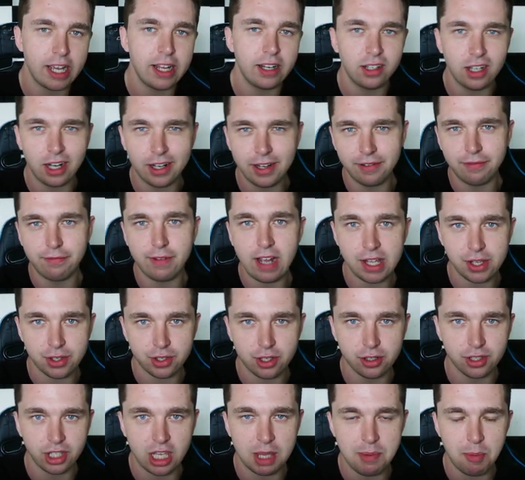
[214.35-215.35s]
Not
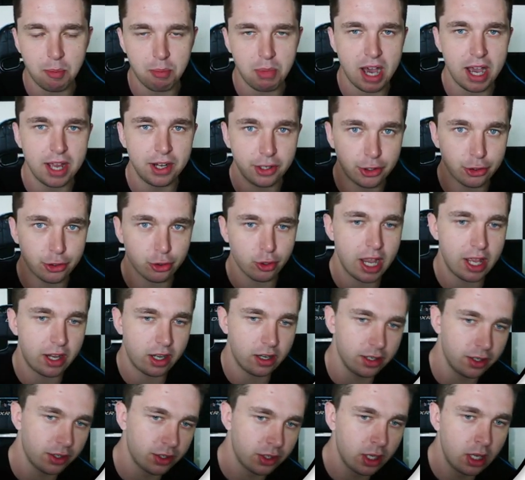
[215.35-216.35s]
investors, keep in mind,
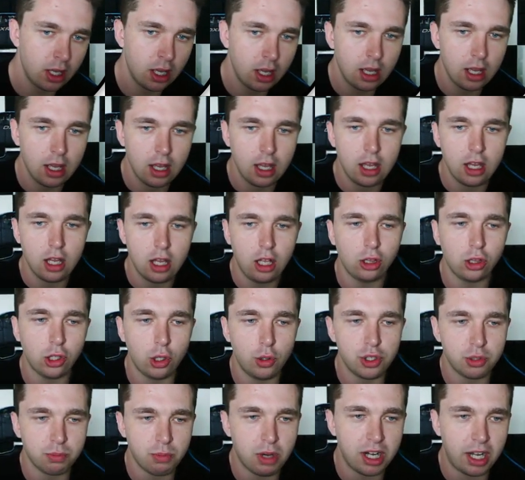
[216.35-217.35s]
traders
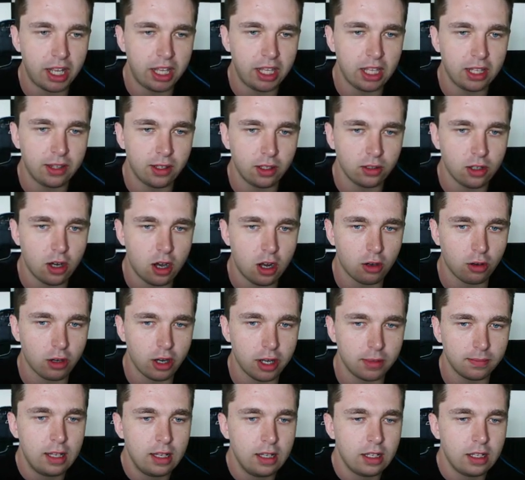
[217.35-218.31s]
lose money in the long run.